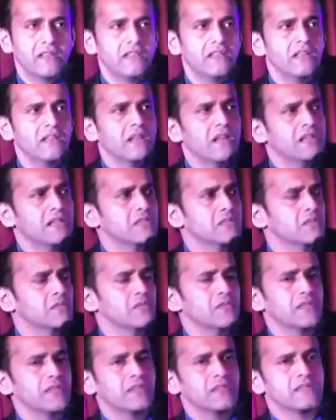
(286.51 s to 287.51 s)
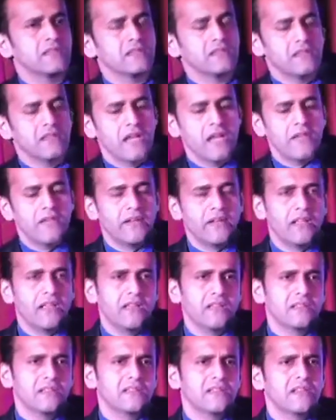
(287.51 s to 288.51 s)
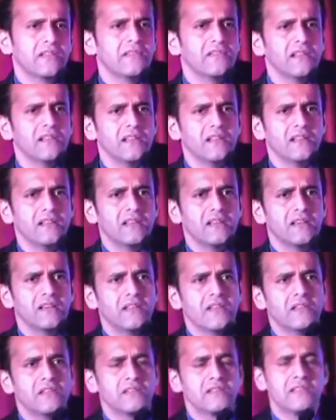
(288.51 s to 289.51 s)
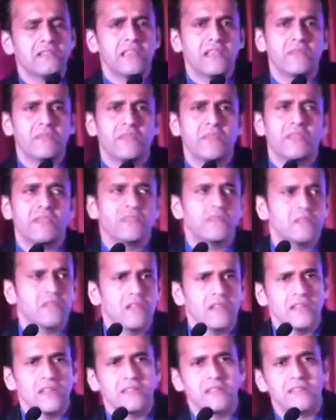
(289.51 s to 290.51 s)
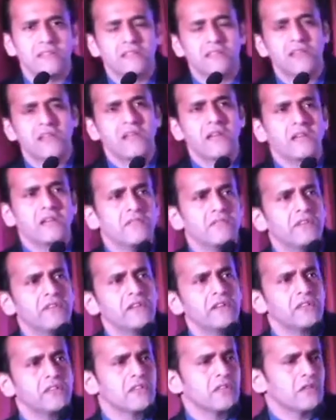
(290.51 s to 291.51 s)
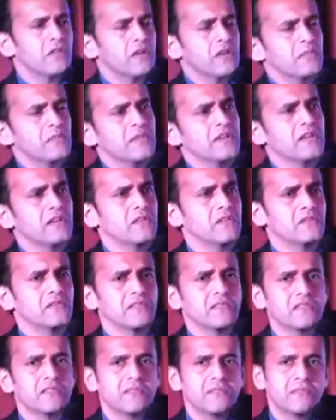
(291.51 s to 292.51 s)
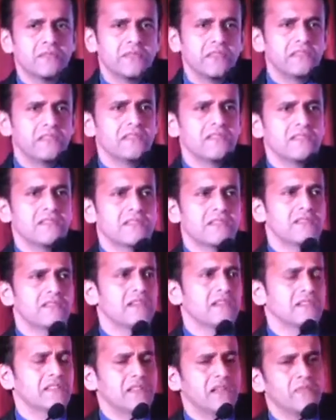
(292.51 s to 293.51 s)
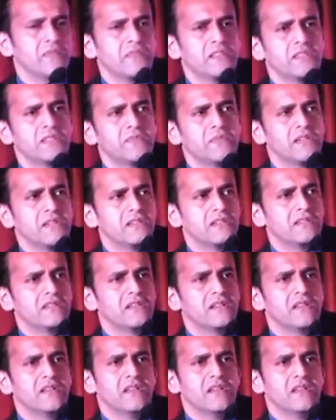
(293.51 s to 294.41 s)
In the last 2 years, I have taken several CMEs or lectures, went to the corporate houses, business establishments,